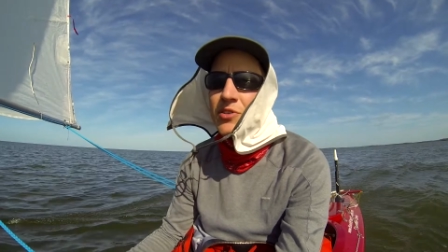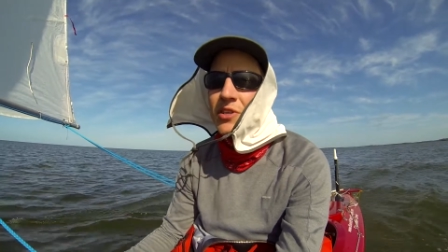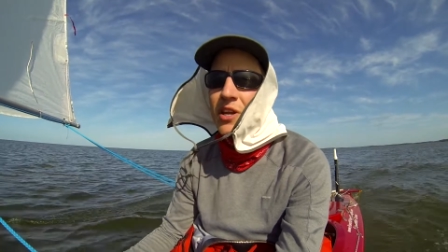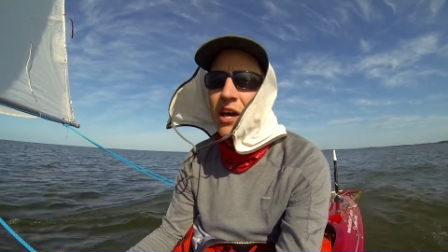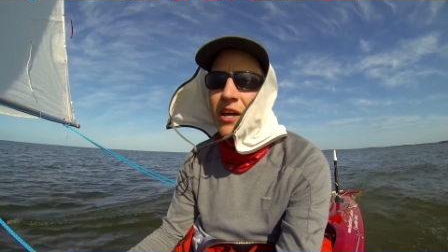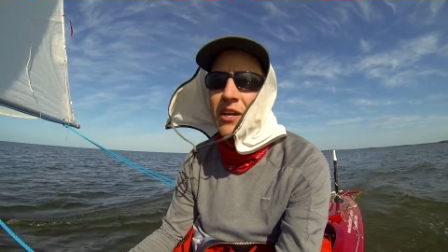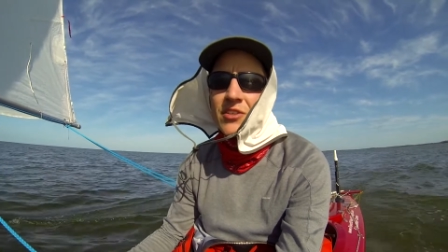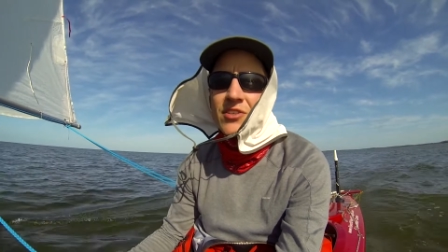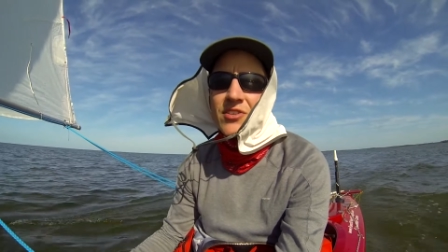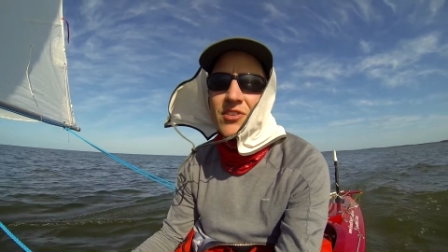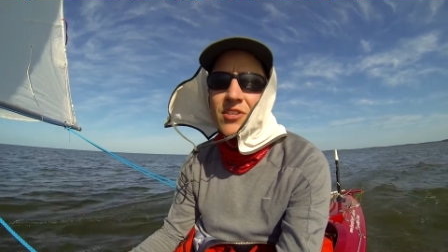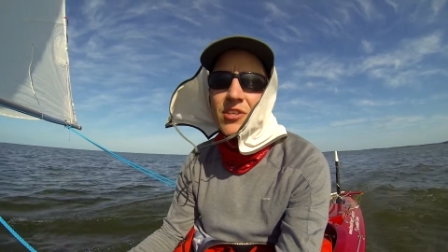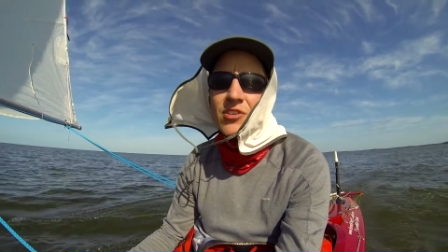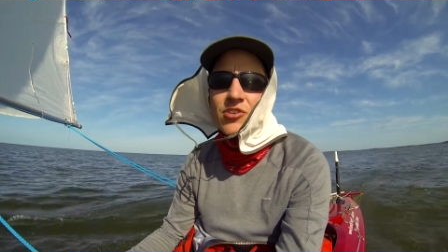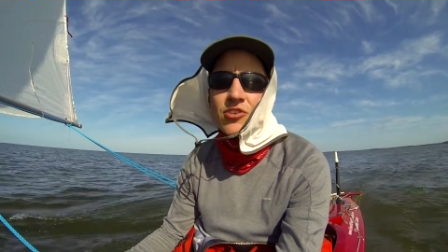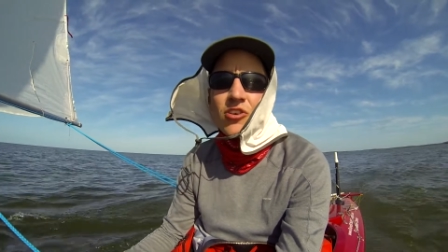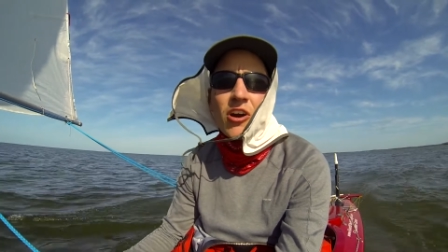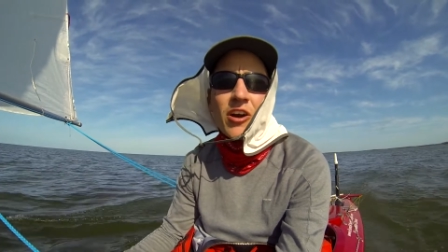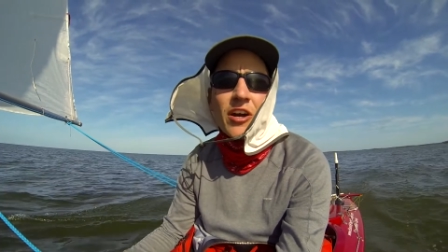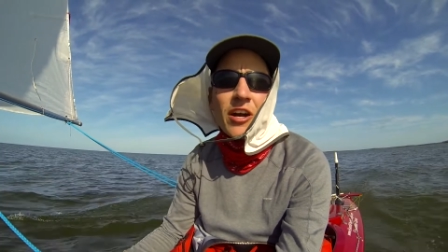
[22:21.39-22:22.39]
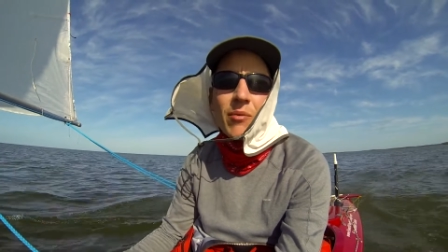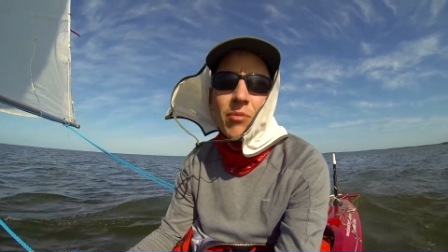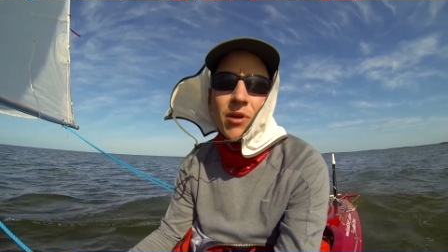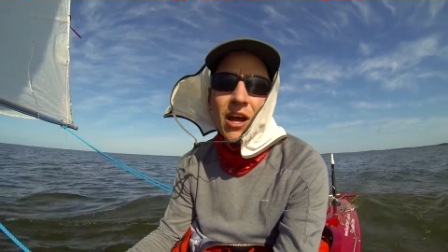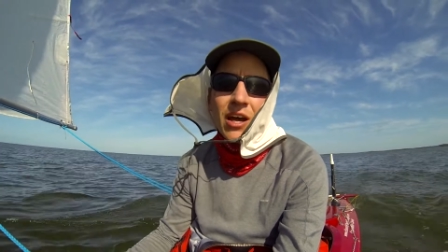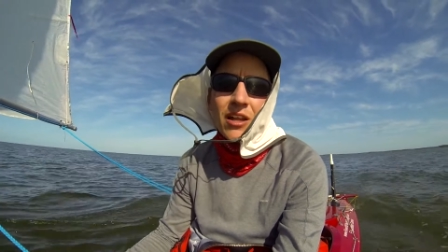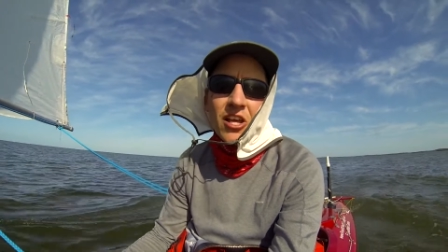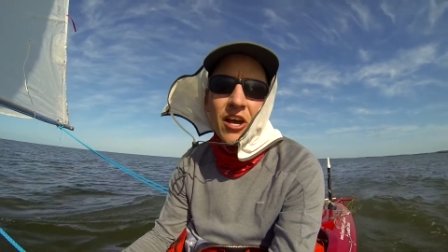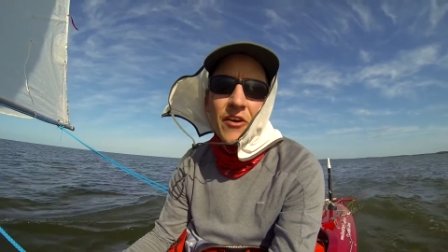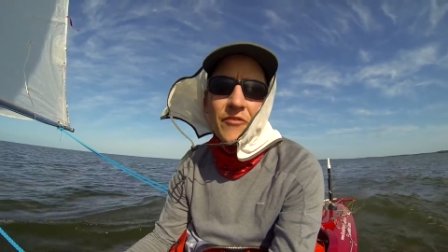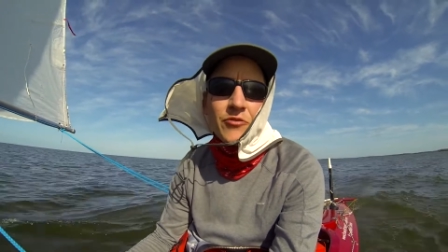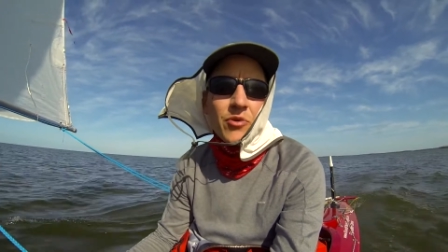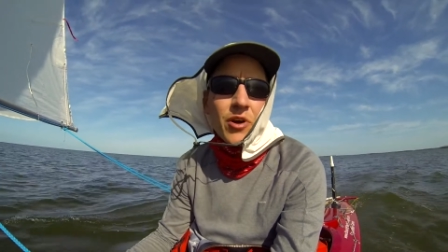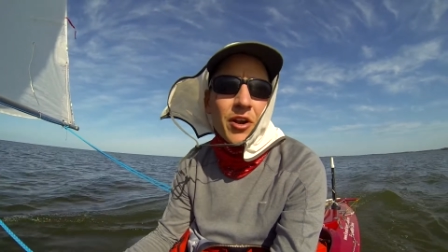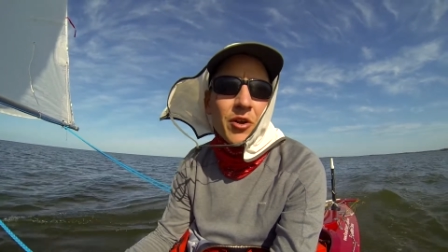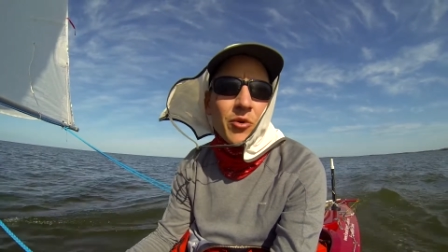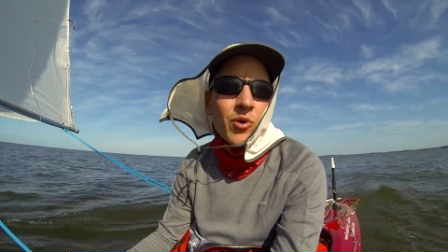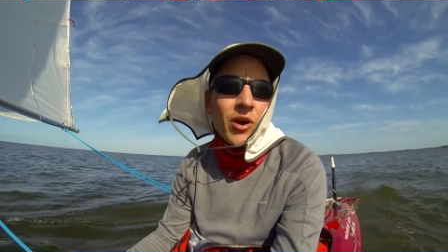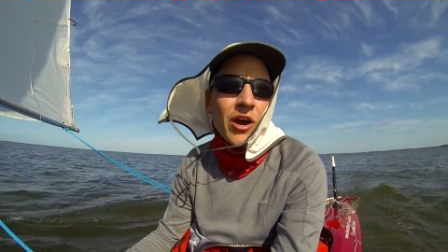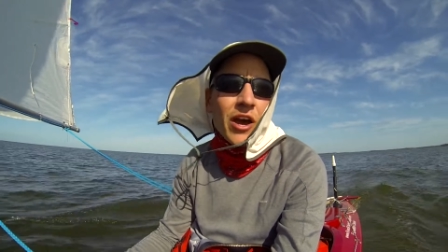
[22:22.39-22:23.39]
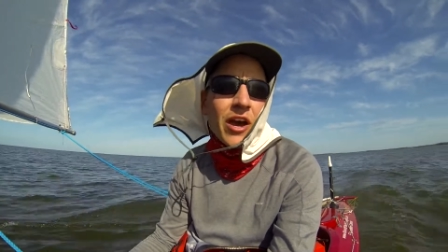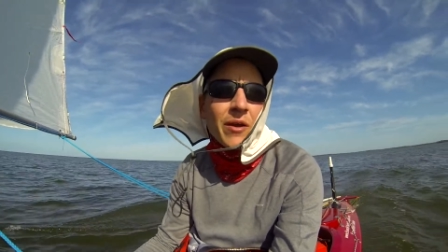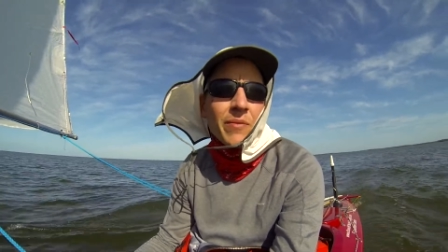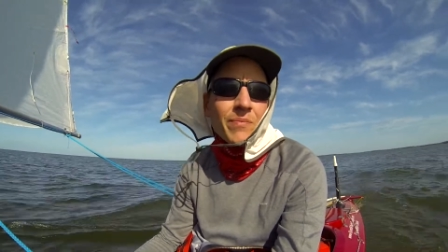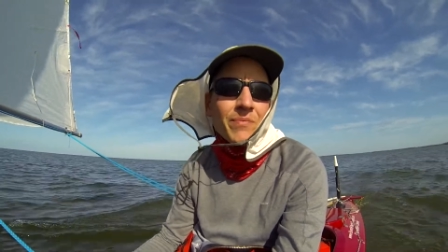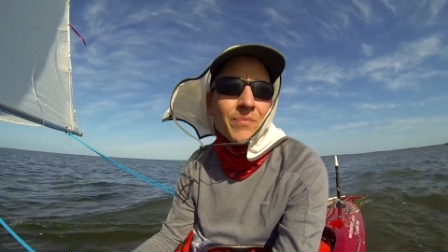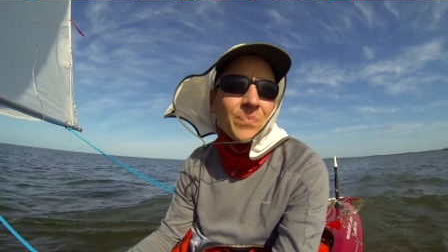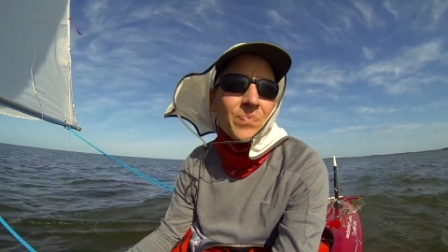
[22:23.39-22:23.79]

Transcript: and I didn't see Jarhead, but I left right away.